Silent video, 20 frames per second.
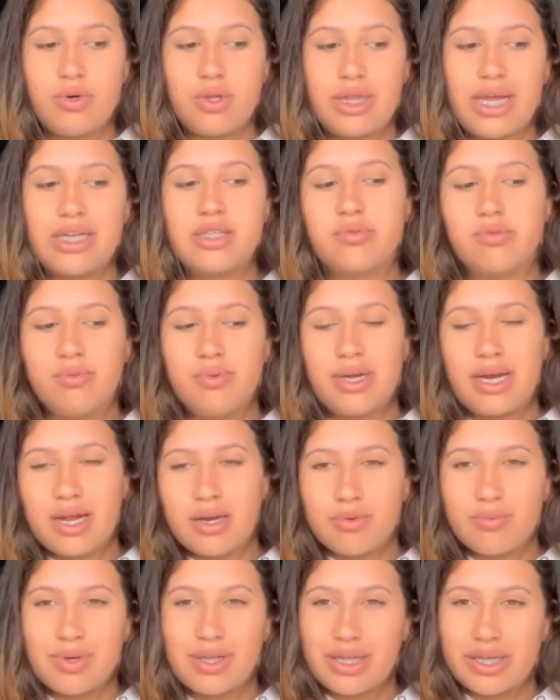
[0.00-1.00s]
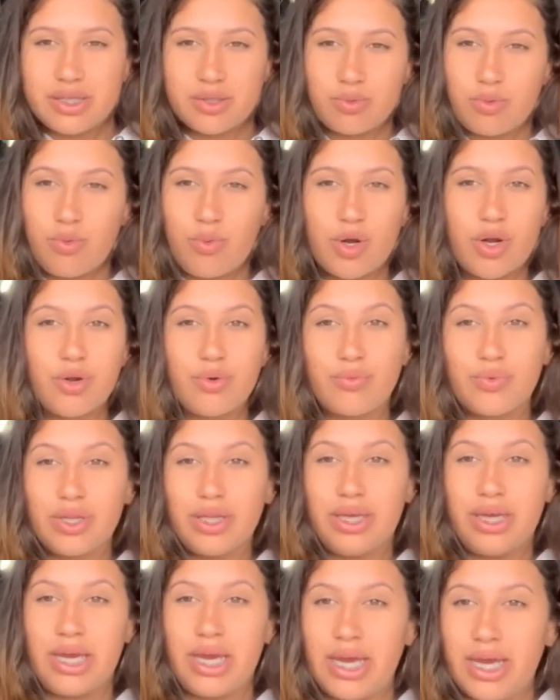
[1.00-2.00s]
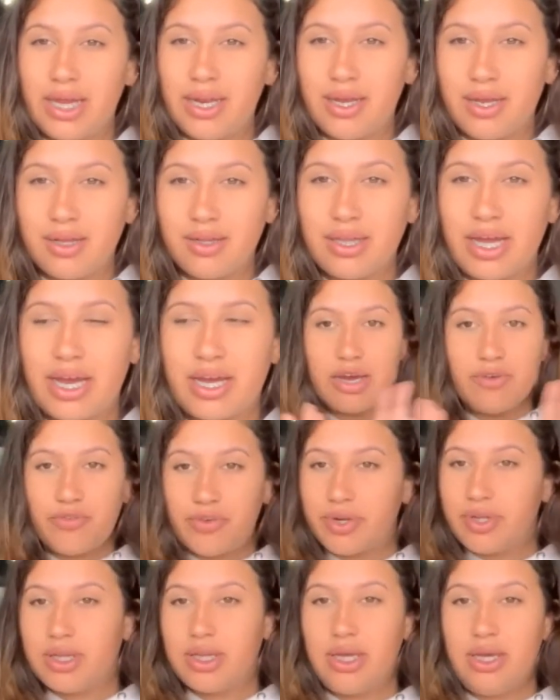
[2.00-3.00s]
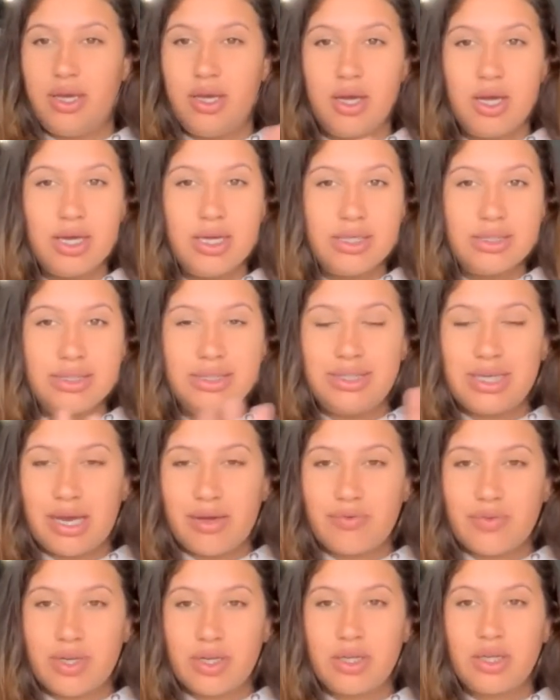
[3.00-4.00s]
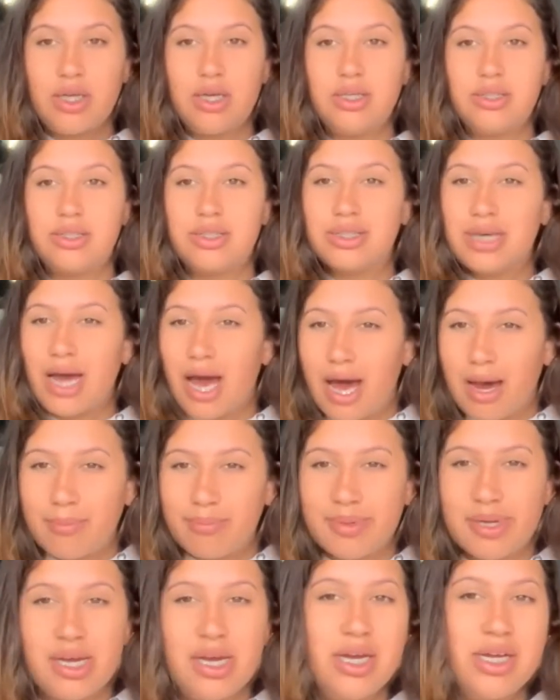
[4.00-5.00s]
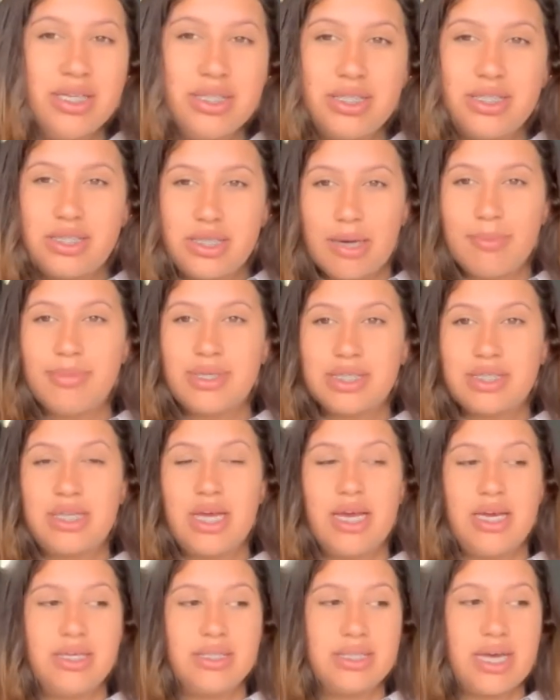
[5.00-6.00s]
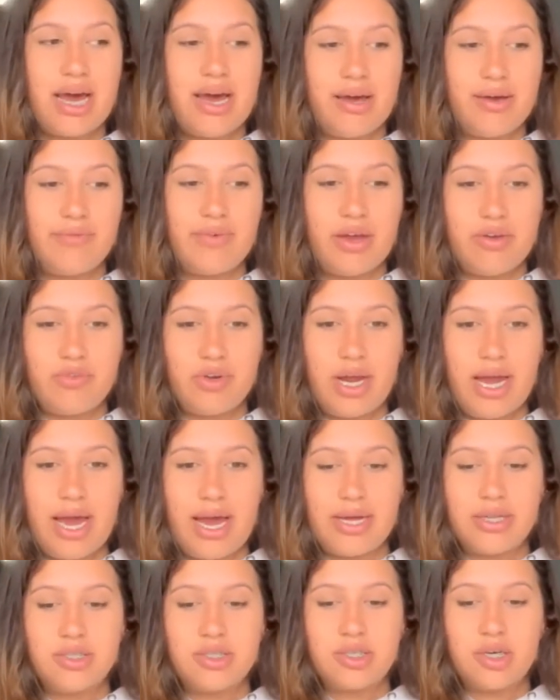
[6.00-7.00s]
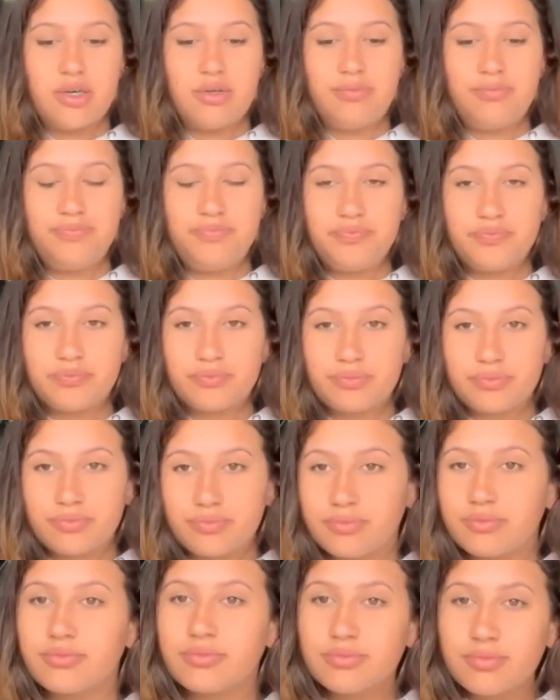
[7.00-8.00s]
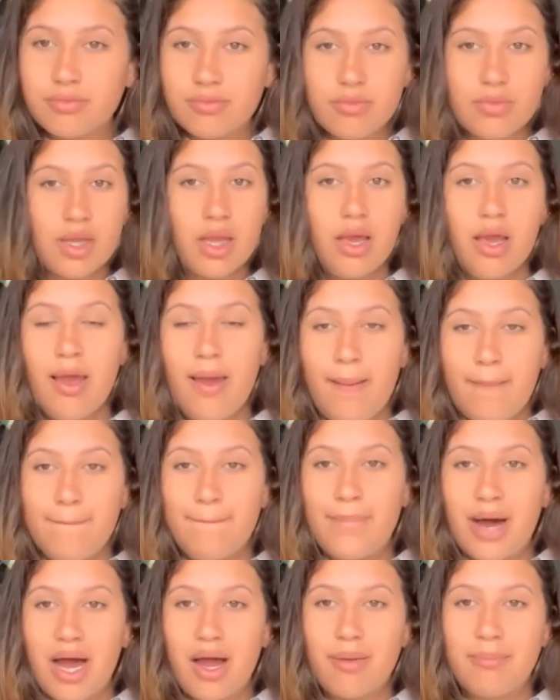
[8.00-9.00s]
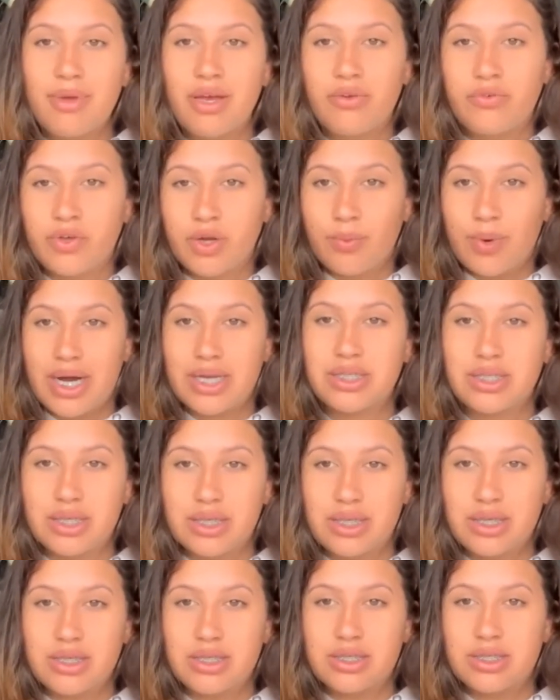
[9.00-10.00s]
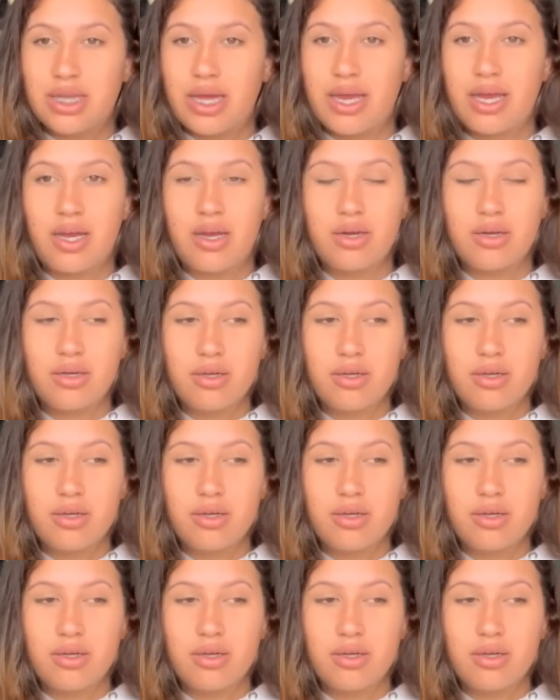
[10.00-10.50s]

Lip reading: that's when we kind of realized we weren't really hidden. Like, definitely top dumbest days I've ever had. So Mom, if you're watching this, like,